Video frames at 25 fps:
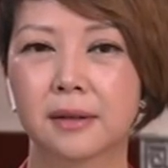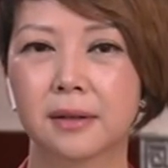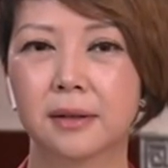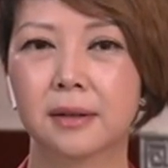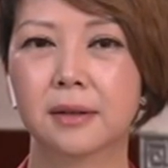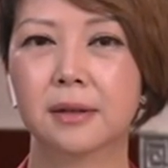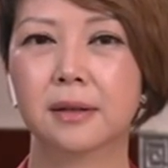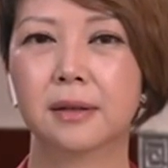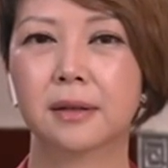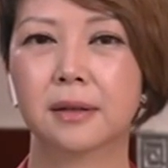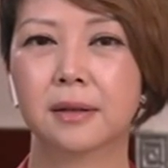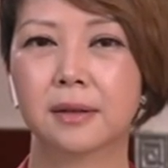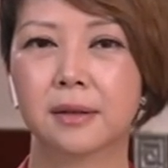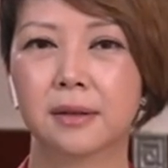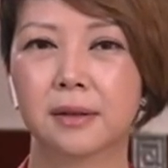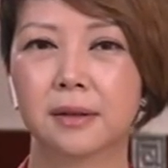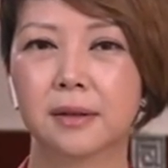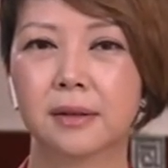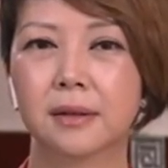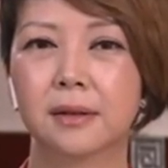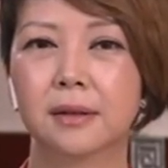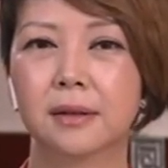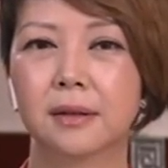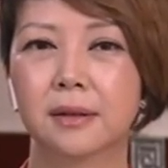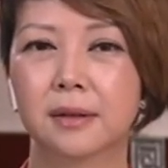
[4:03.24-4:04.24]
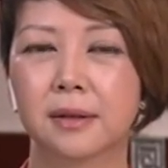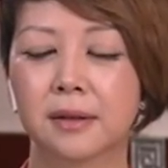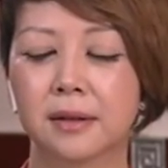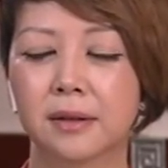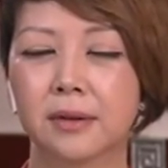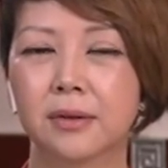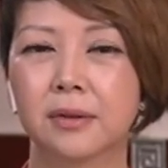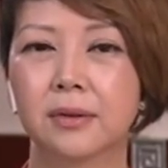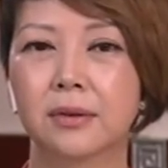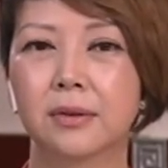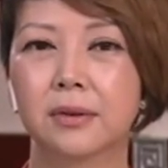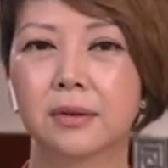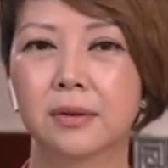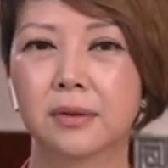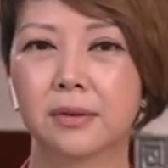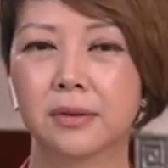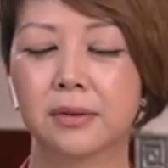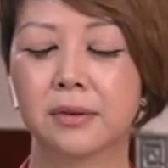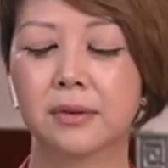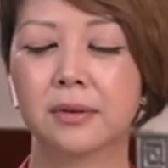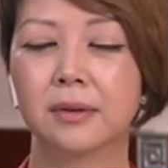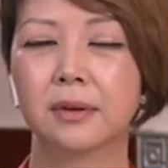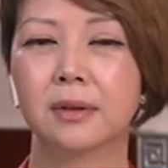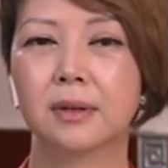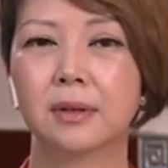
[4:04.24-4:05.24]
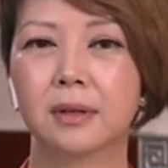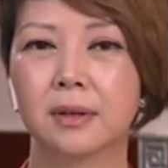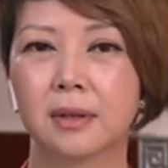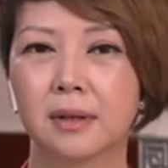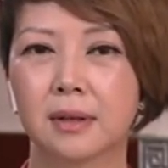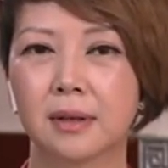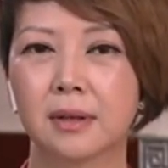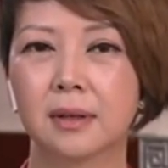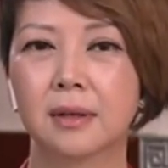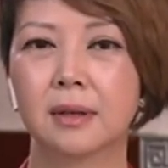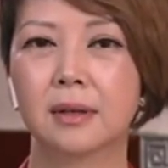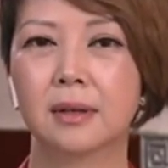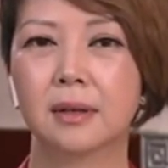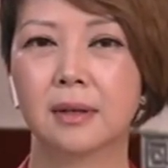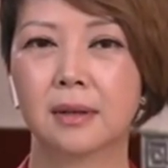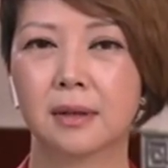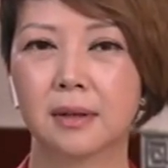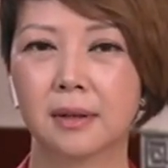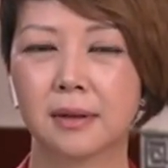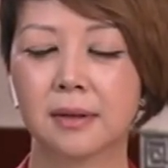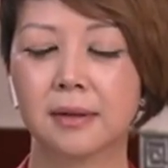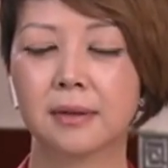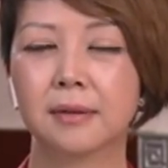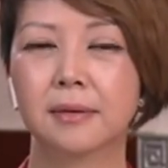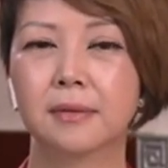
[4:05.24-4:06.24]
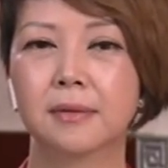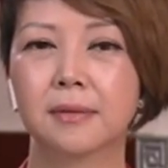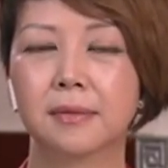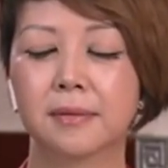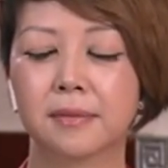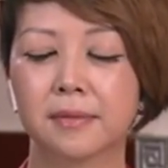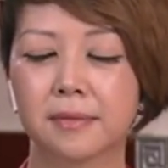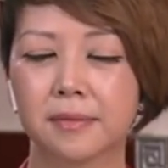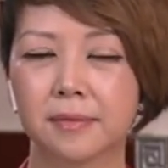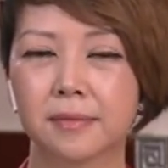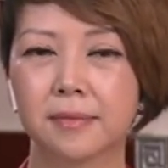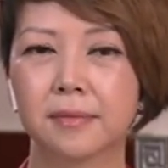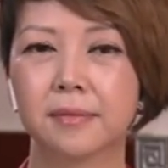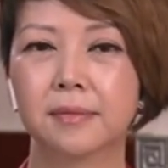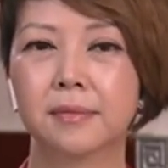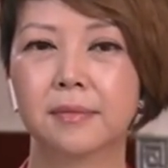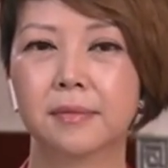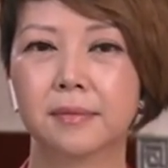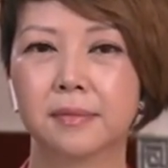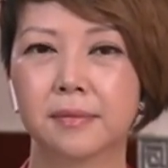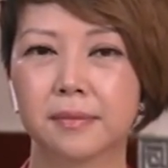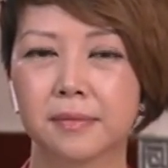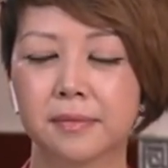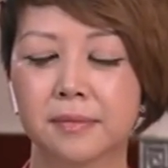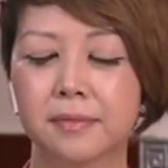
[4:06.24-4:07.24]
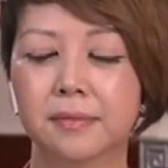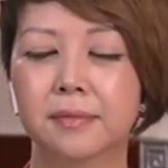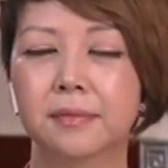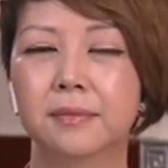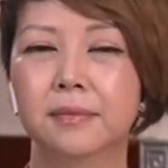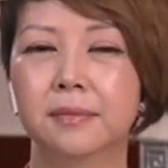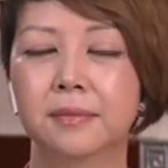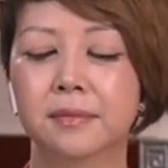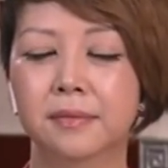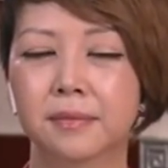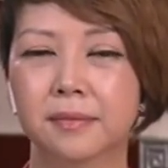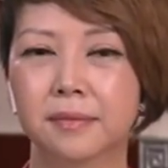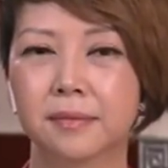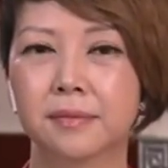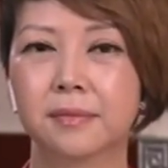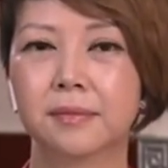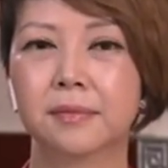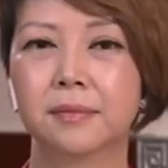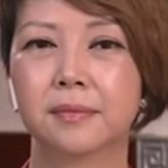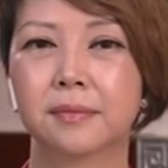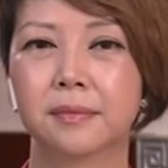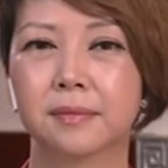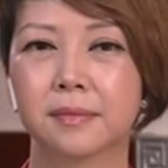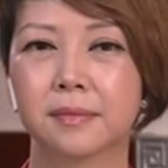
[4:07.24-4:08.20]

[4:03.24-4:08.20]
This person isn't speaking.